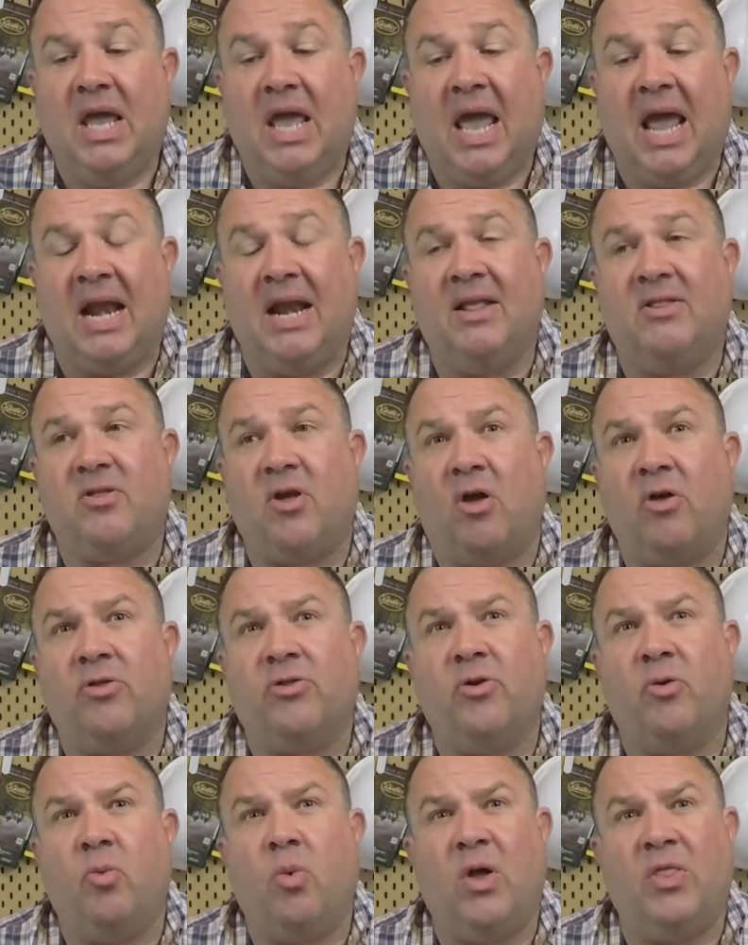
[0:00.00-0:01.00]
And it's
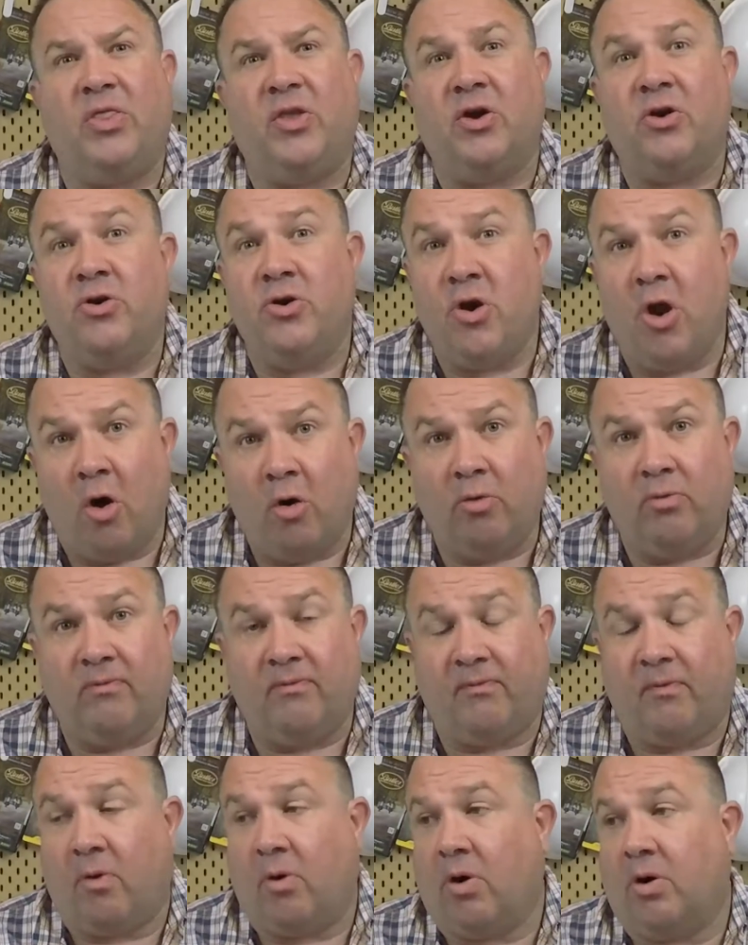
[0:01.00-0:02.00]
also what they're known
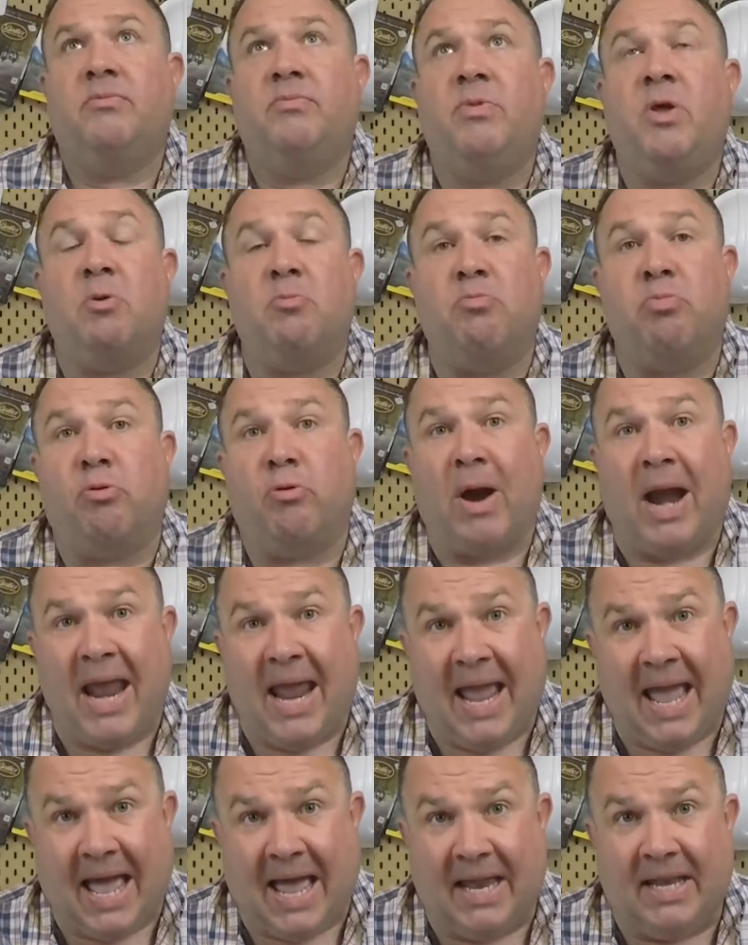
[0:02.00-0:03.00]
for. Their
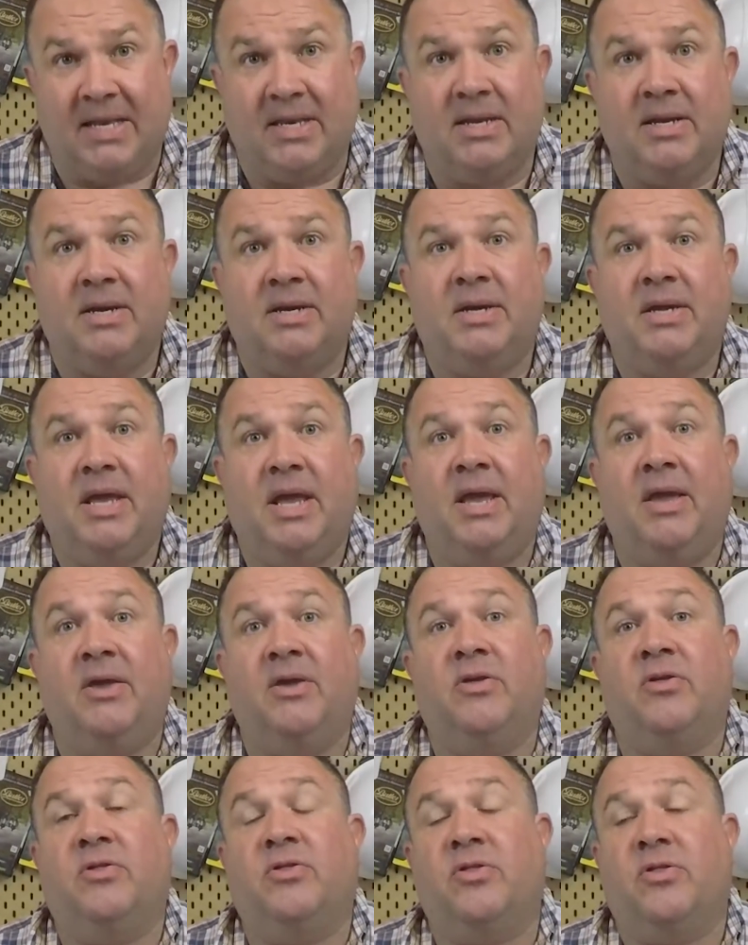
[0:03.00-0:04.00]
brand
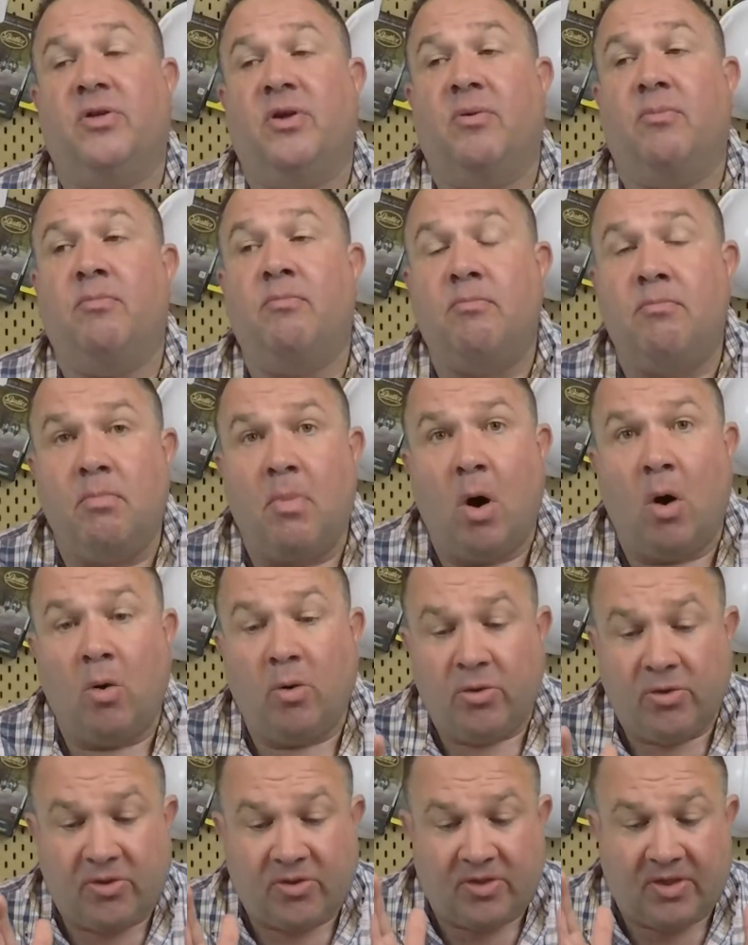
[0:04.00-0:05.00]
is
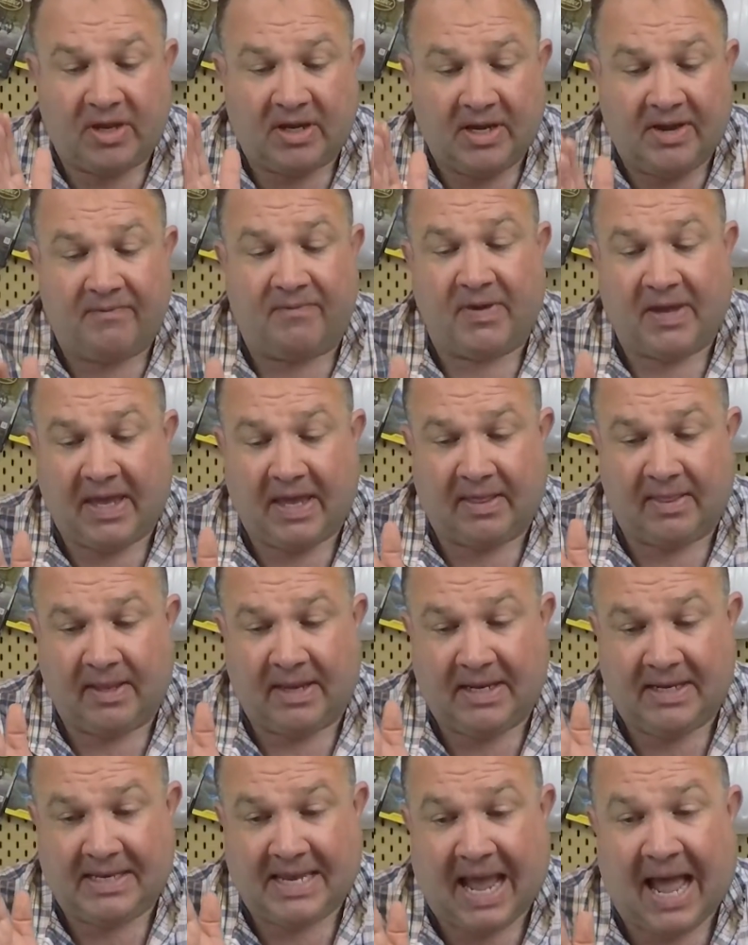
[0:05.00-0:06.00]
most
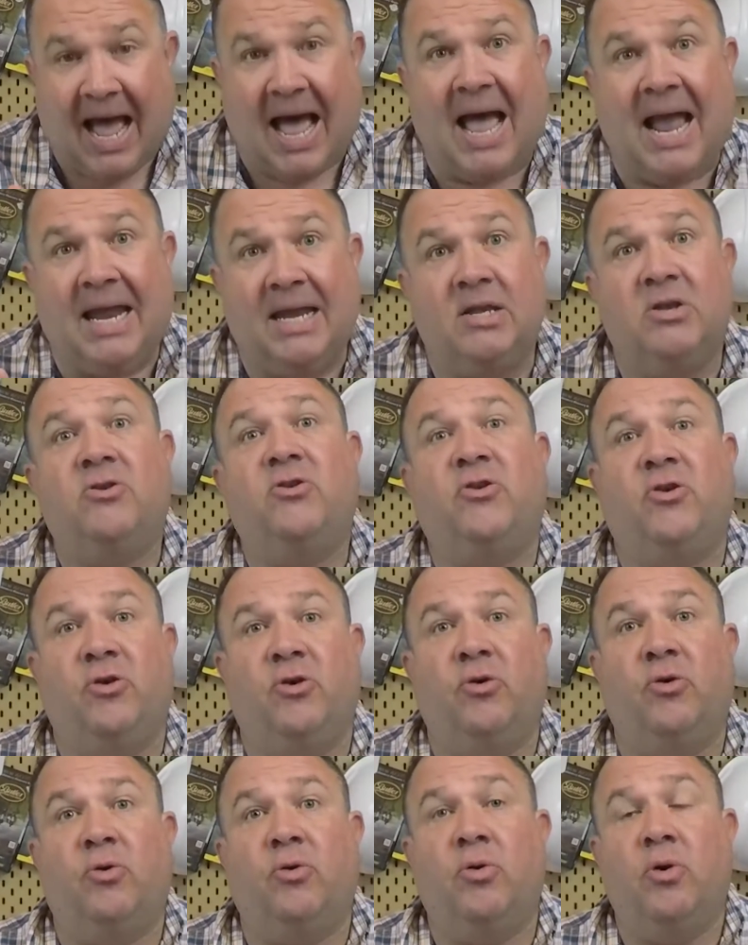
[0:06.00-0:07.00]
significantly tied
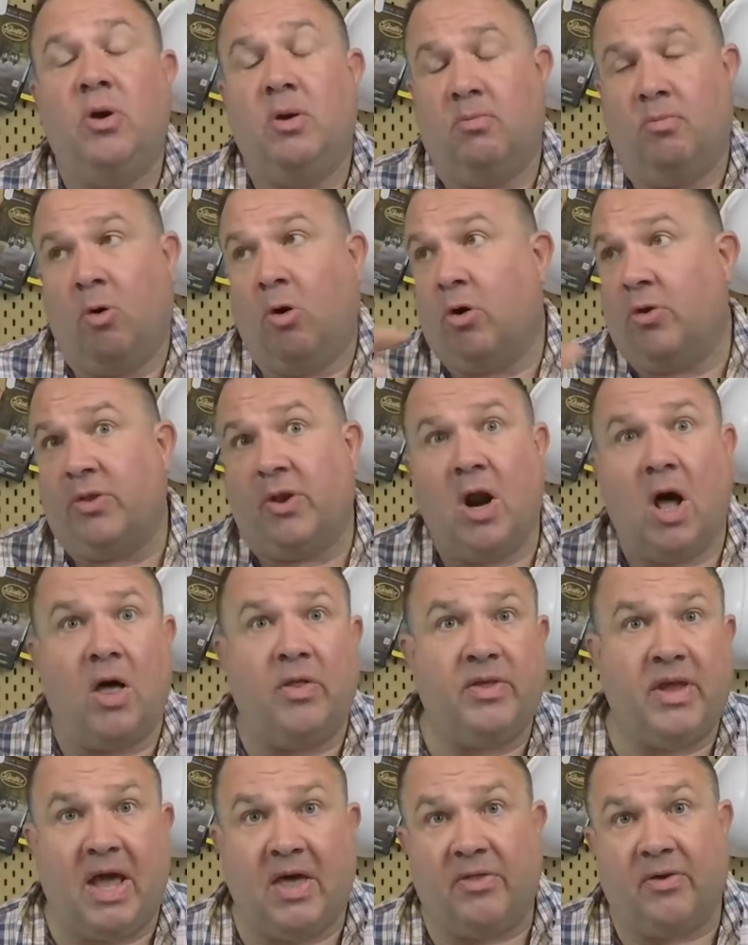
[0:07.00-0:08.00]
to, more than all
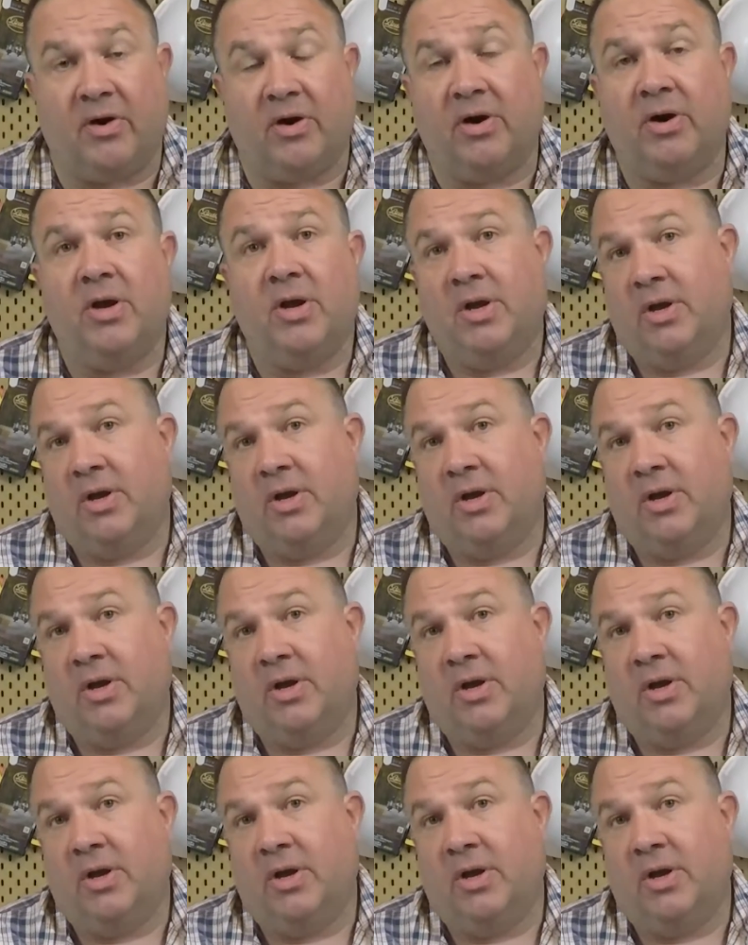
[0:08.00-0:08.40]
the other